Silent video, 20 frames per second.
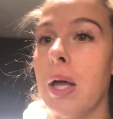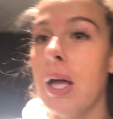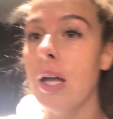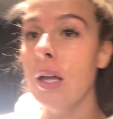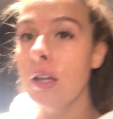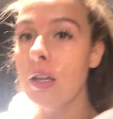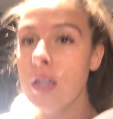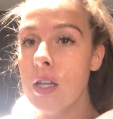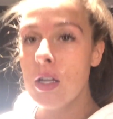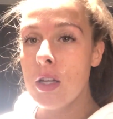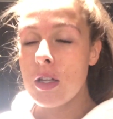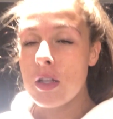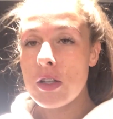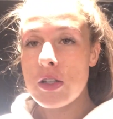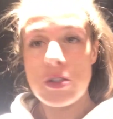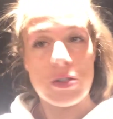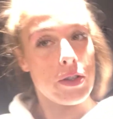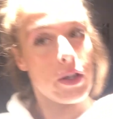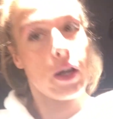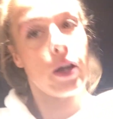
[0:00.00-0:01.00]
there.
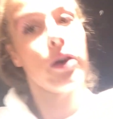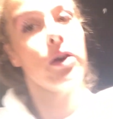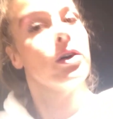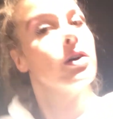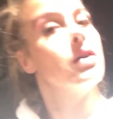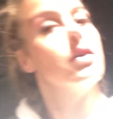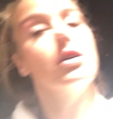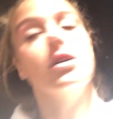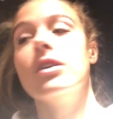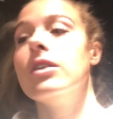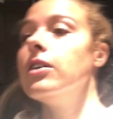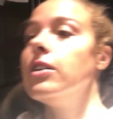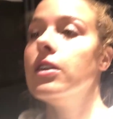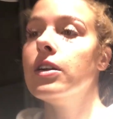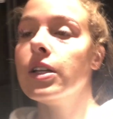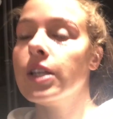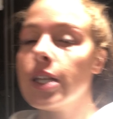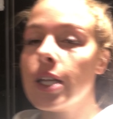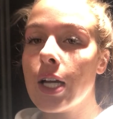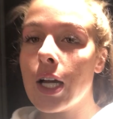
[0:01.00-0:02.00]
So
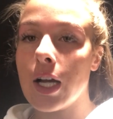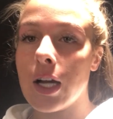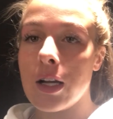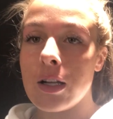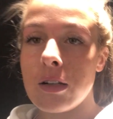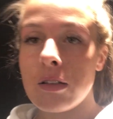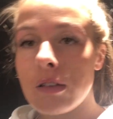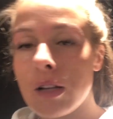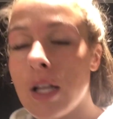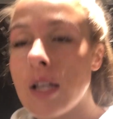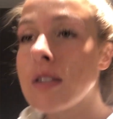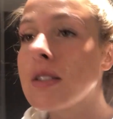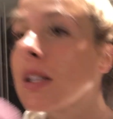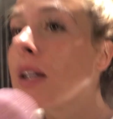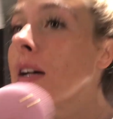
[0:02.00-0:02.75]
yeah, let's